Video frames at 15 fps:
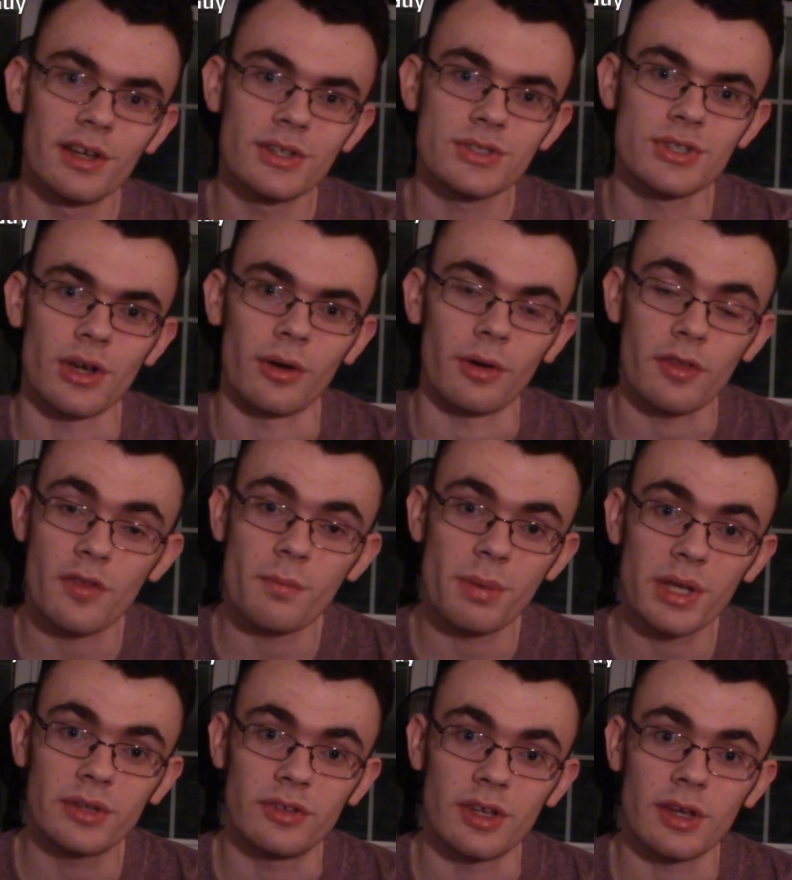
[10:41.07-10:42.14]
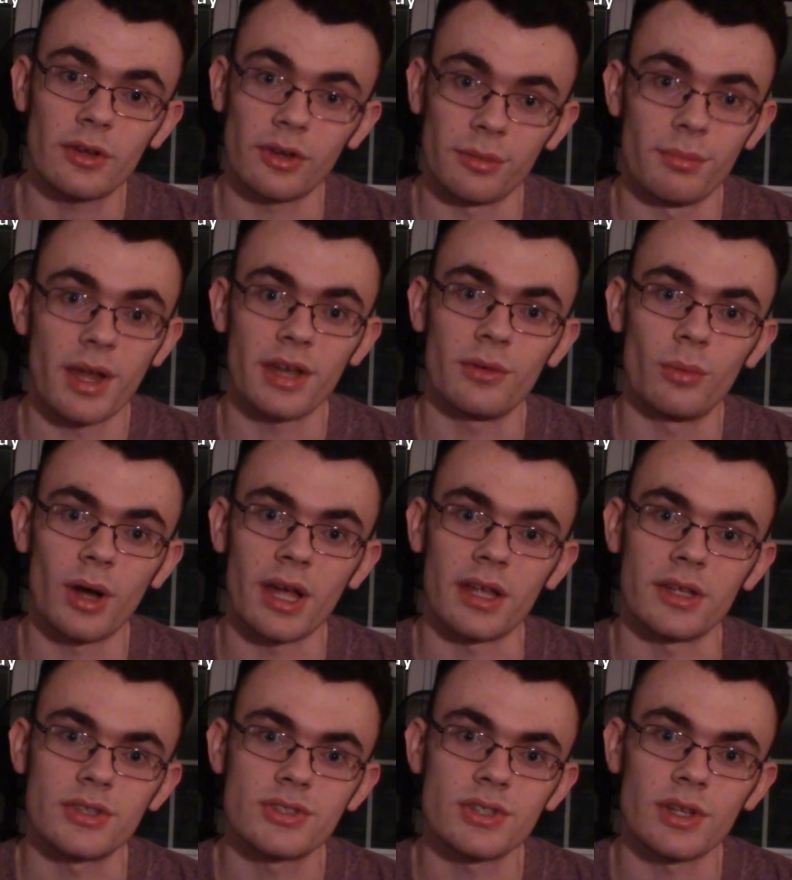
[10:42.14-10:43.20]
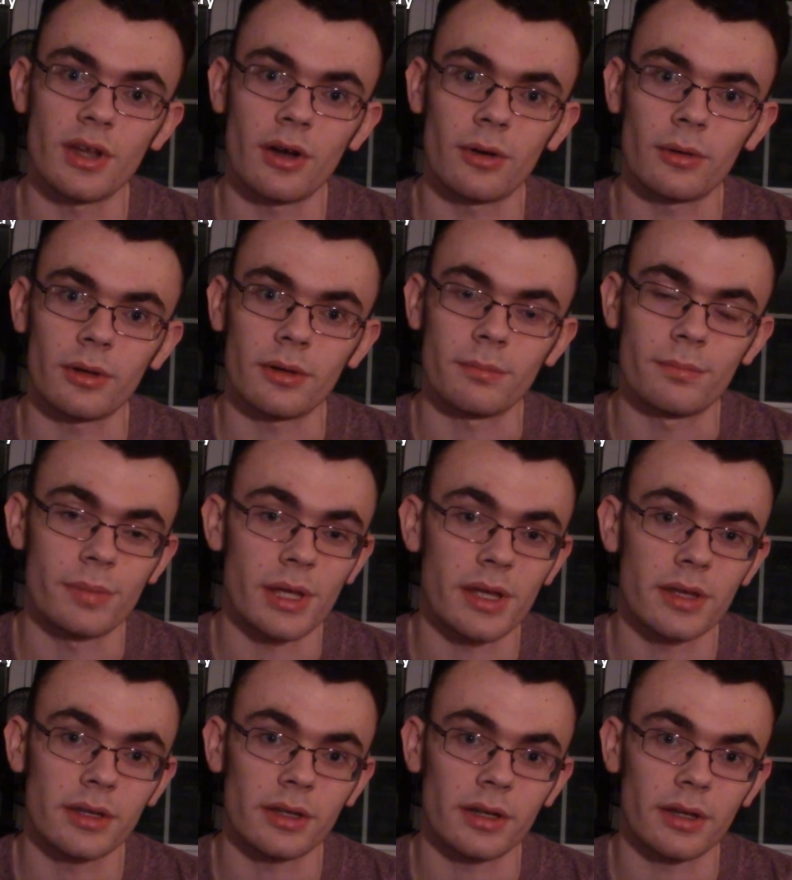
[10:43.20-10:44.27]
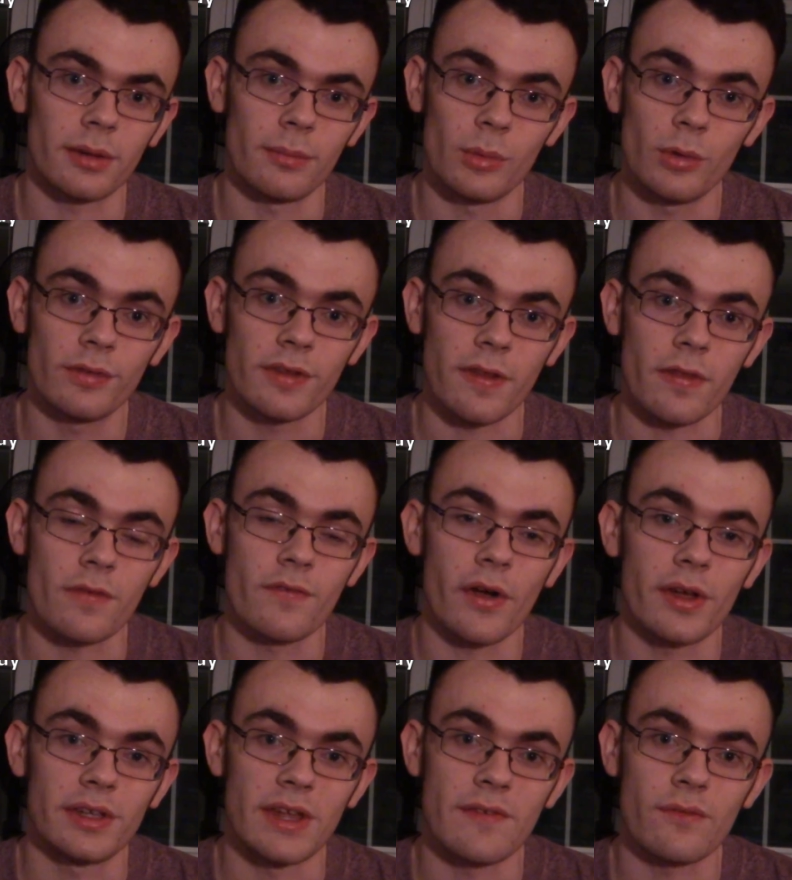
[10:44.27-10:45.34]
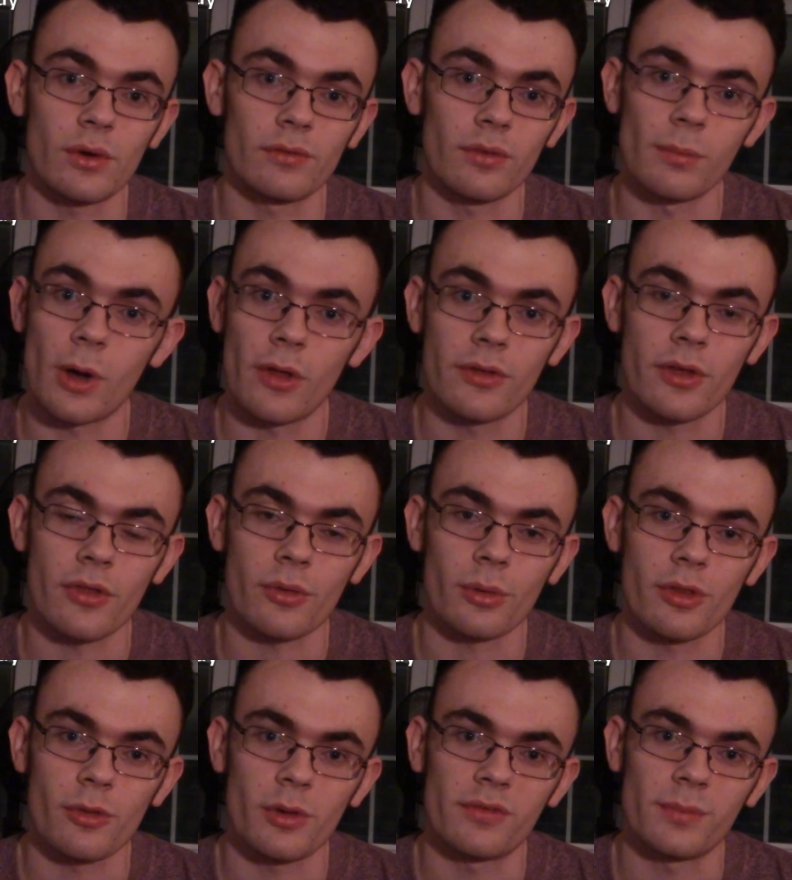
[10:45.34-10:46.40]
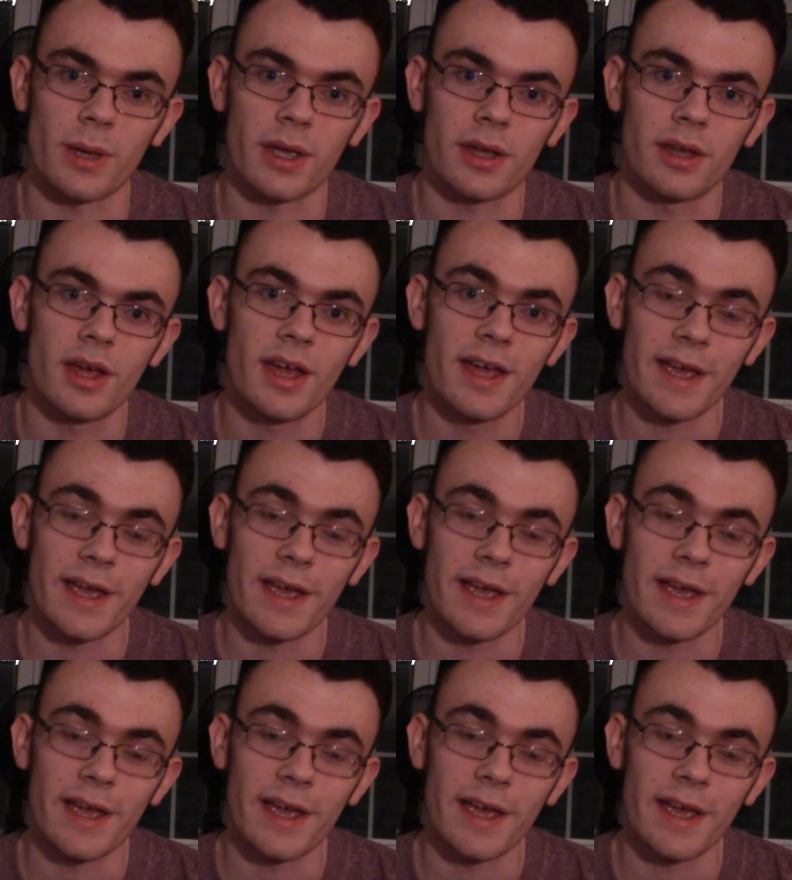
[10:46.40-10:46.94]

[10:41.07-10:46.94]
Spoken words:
So it's a big deal in many ways, you know, being a movie that's very different from all the other ones we've made,